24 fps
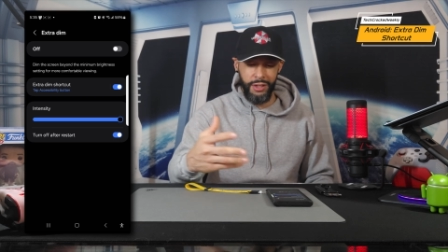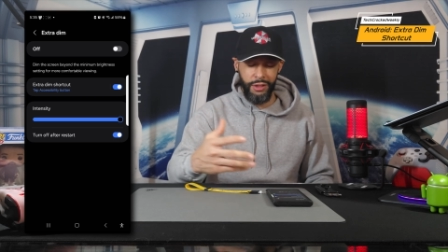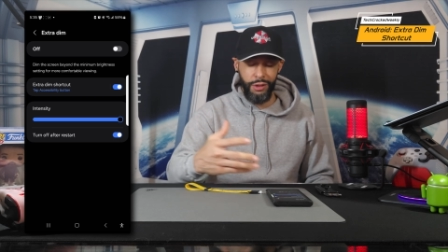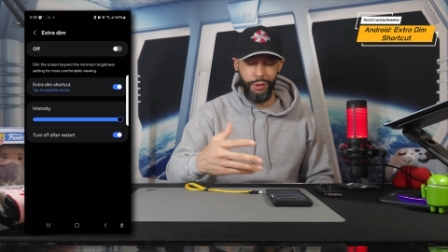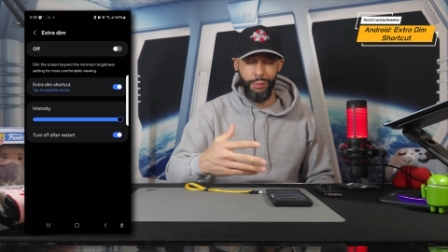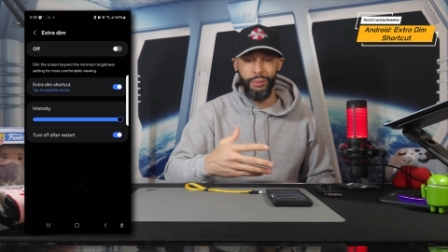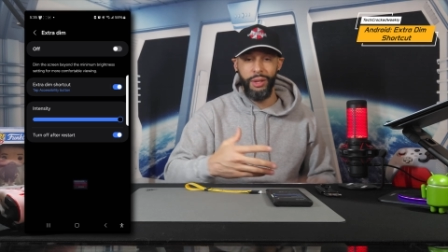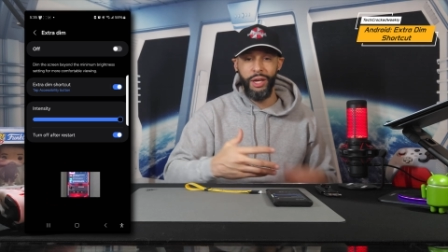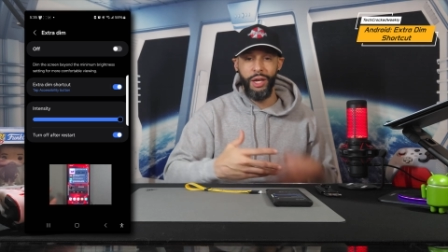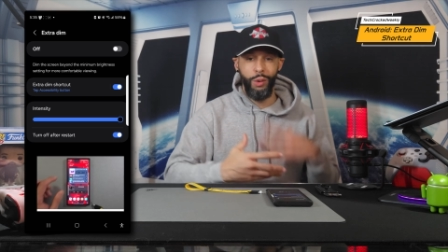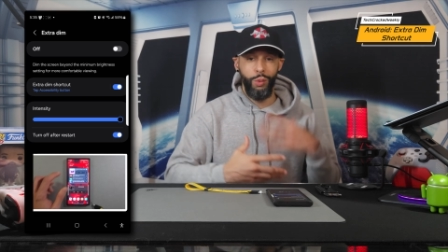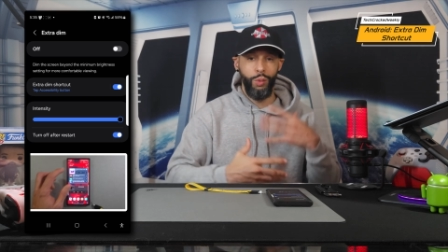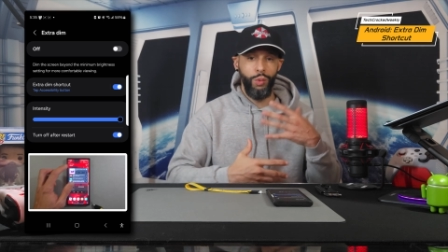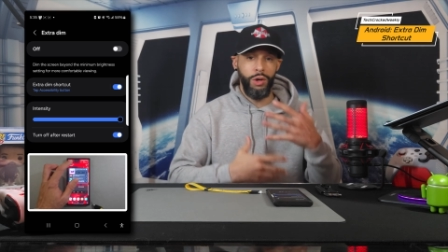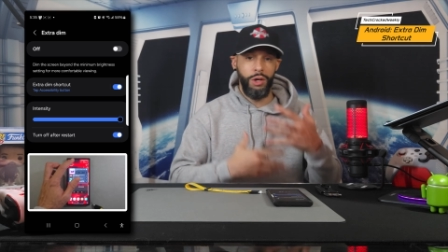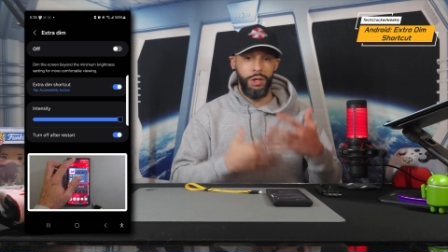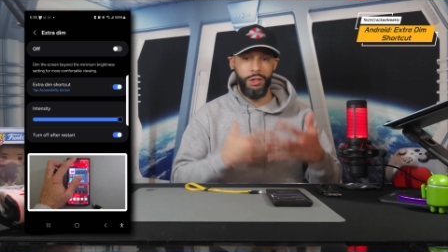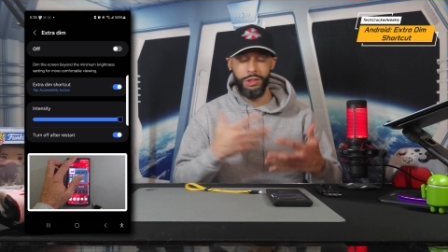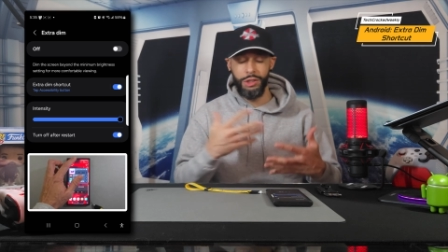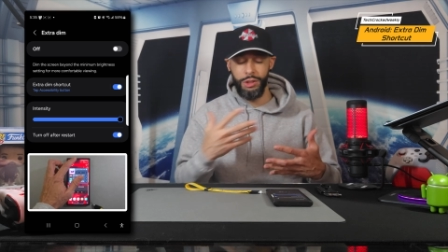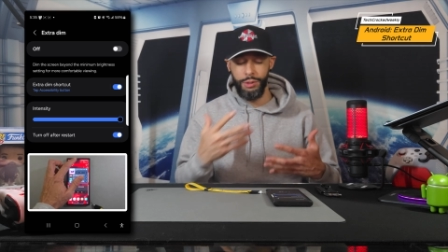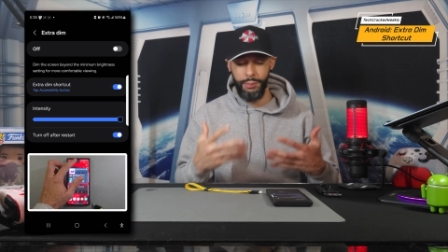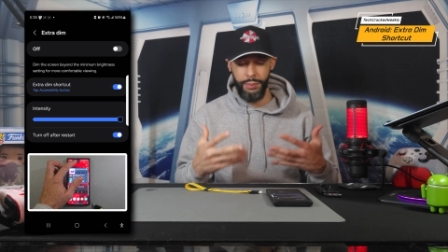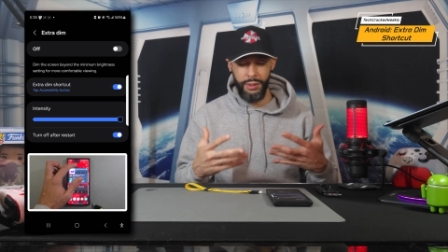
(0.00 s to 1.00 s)
You may
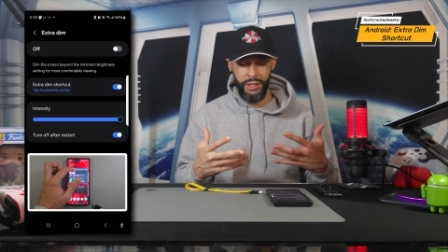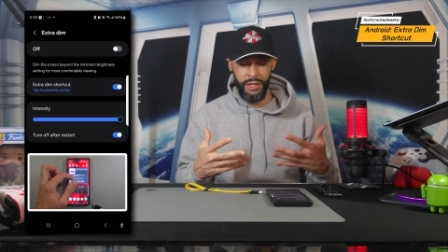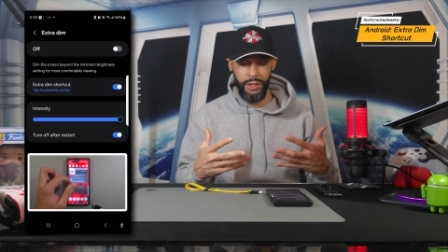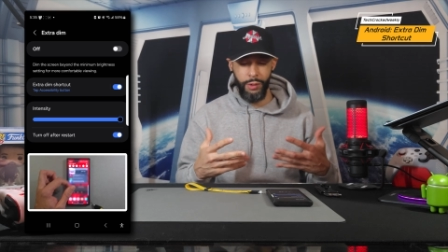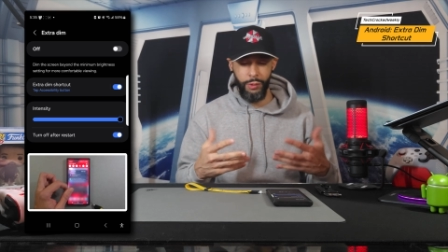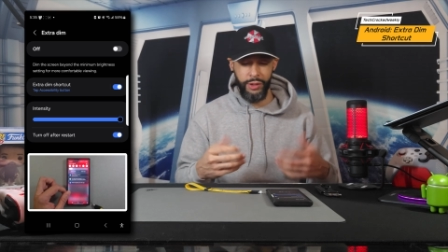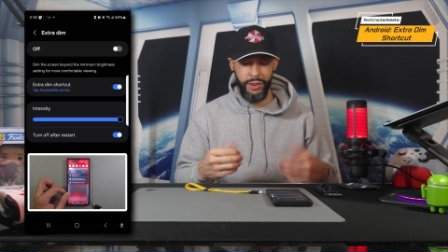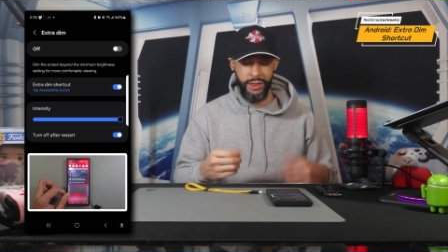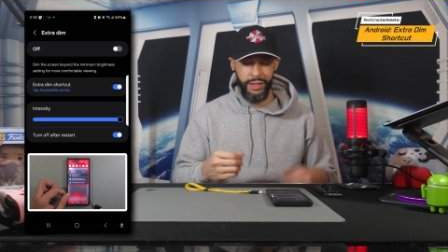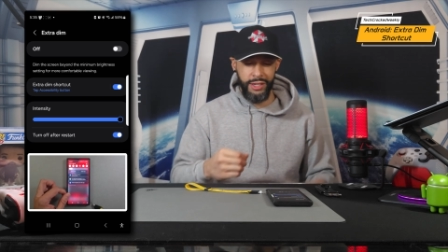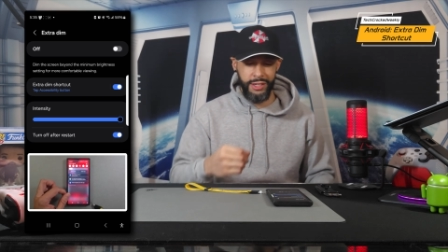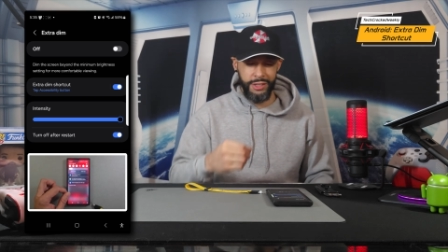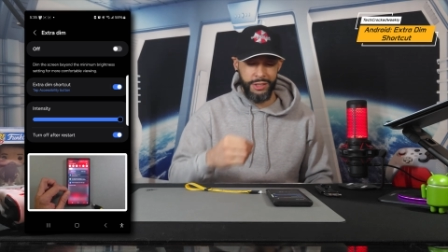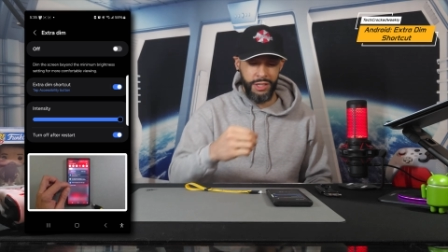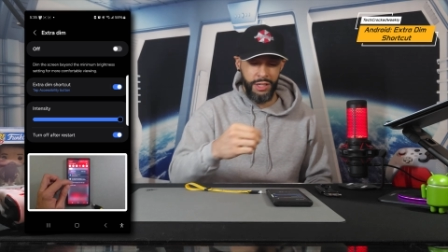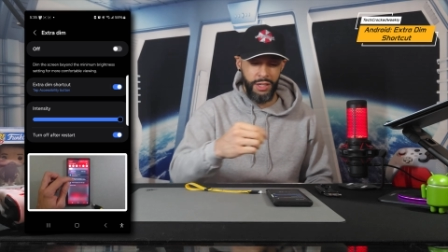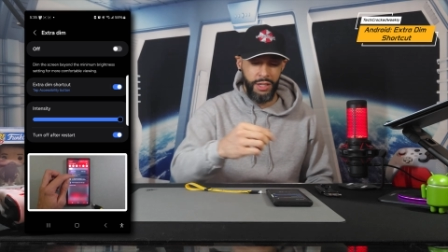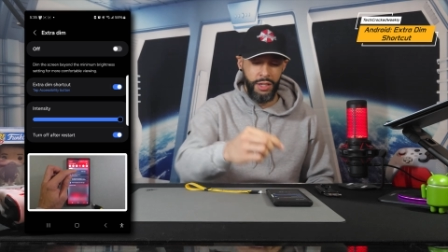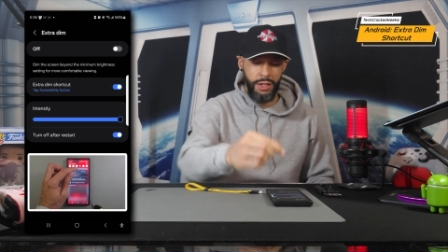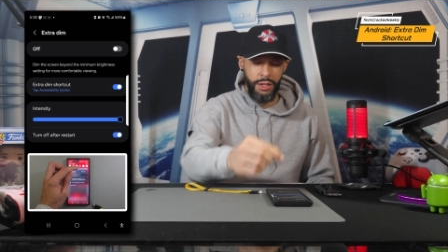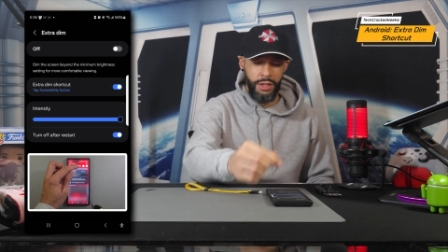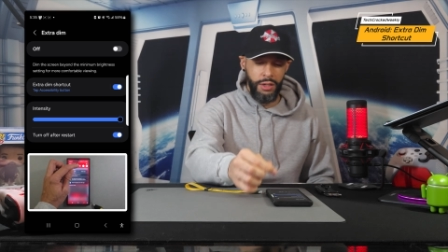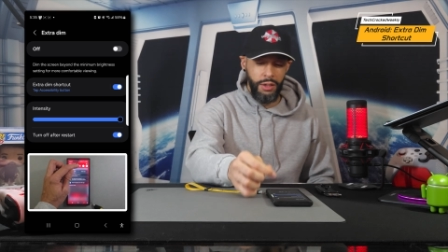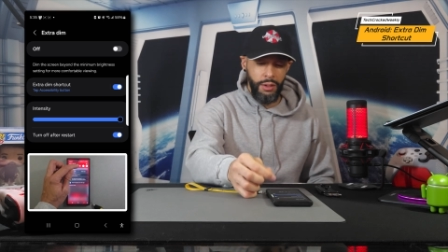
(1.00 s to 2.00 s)
want to play with this,
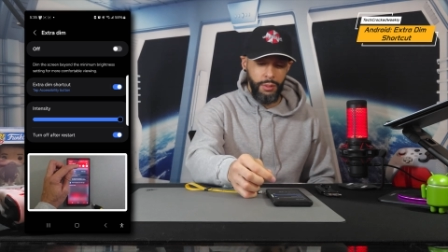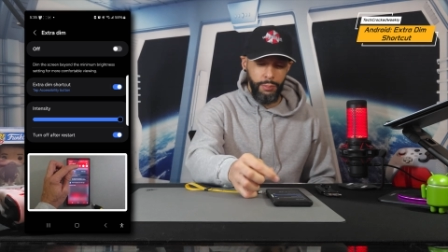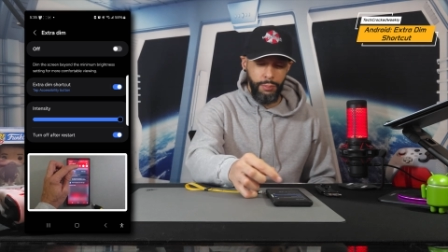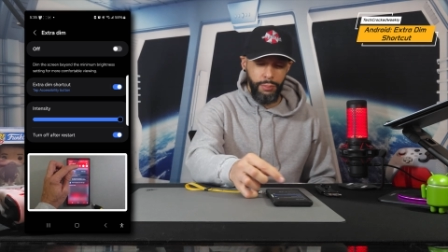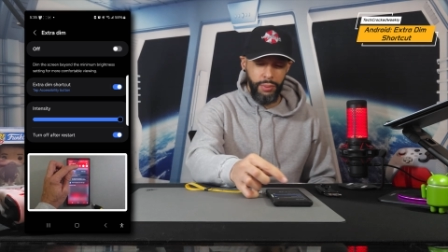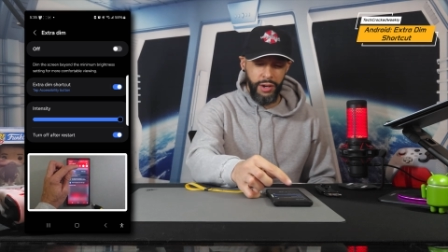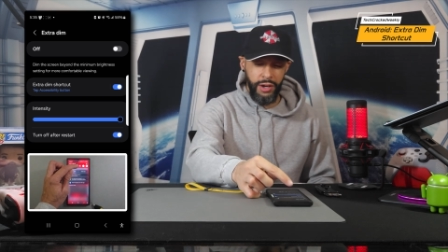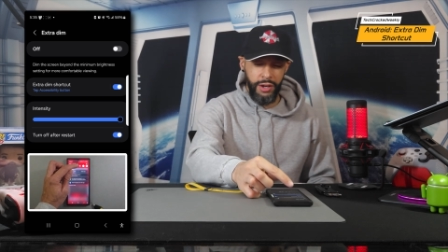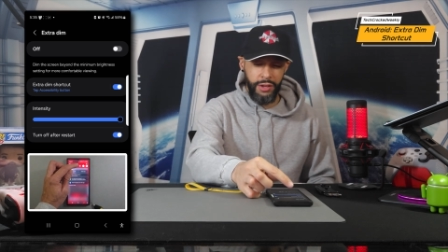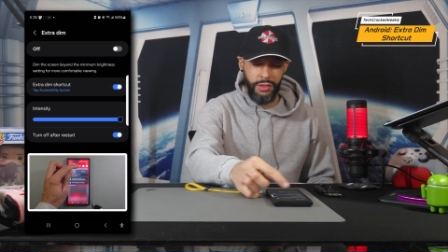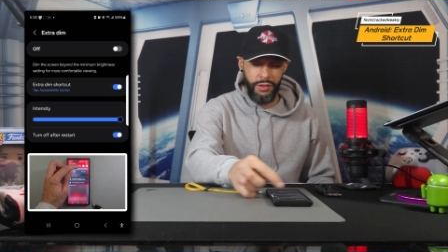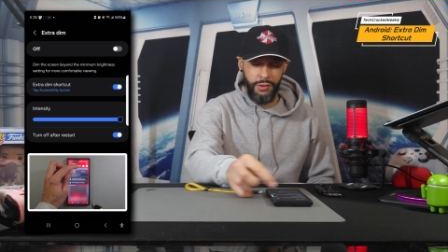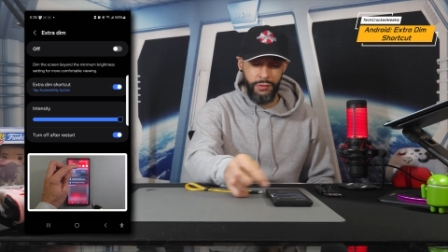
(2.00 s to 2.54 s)
but